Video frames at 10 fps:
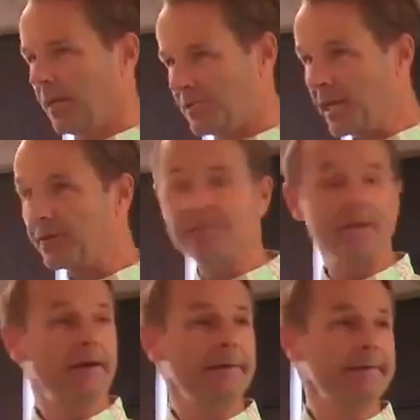A
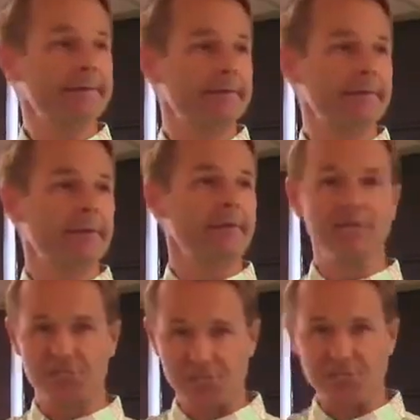secretary?
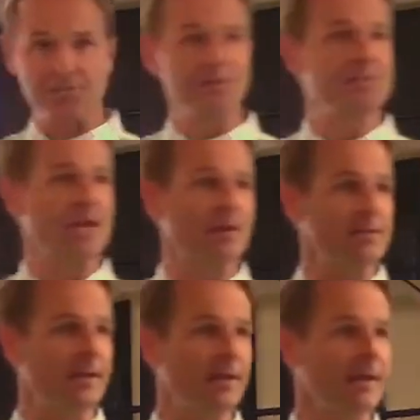the assistant to the
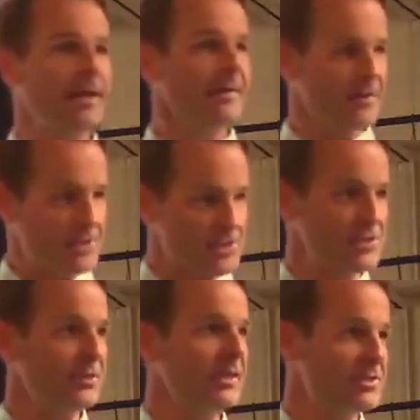secretary, the
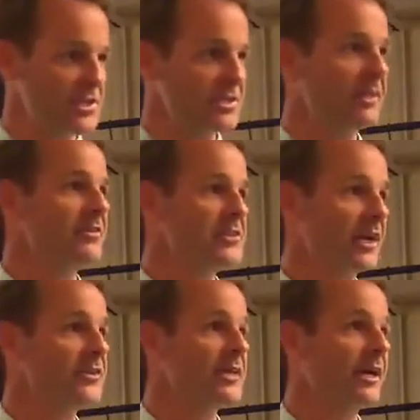assistant to the assistant of the
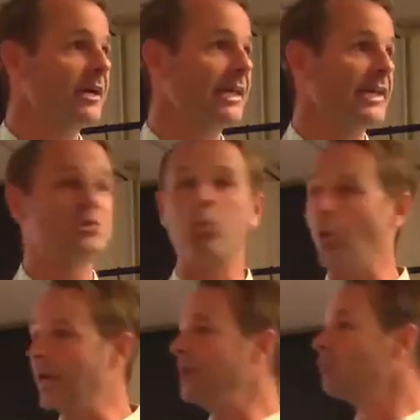secretary, like
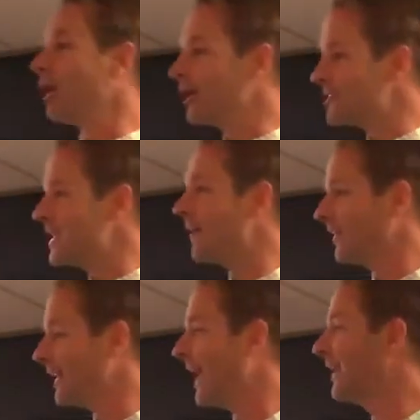20 rungs
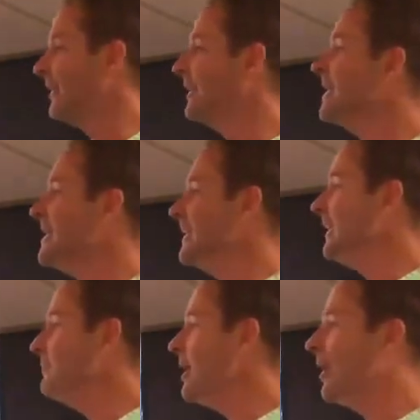down the ladder,
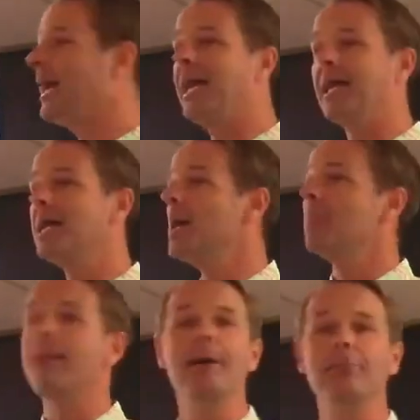email, hey,
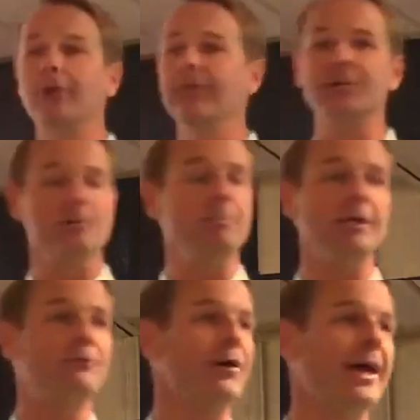my brother's a
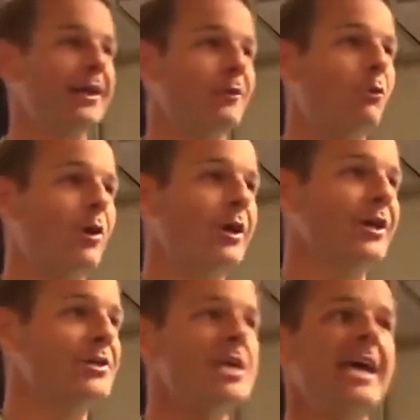big fan of the
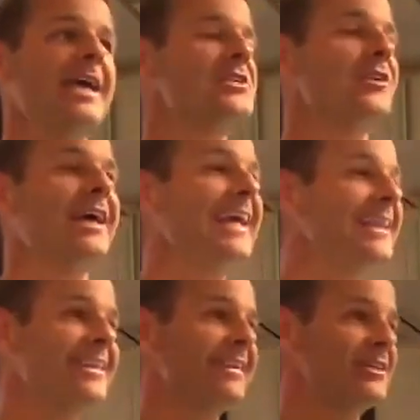Warriors. Is there
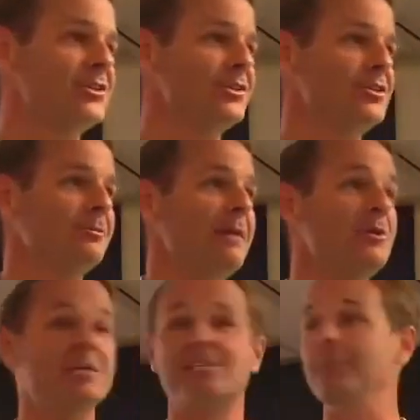anything that you can do?
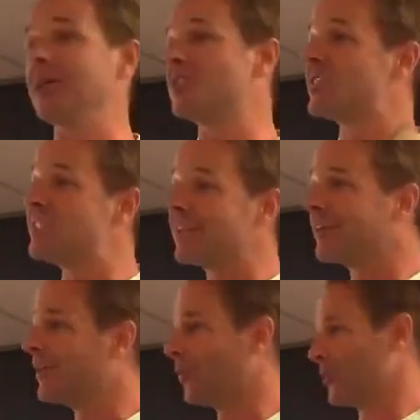Maybe you can send me a
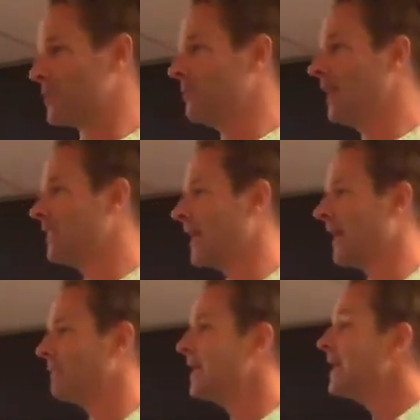sticker or something like
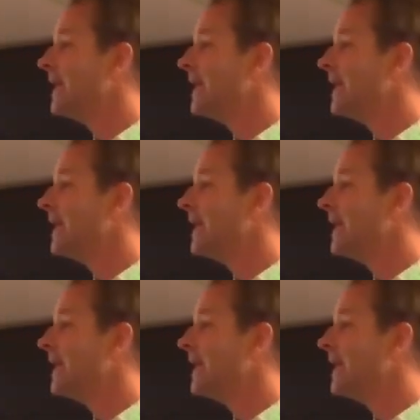that.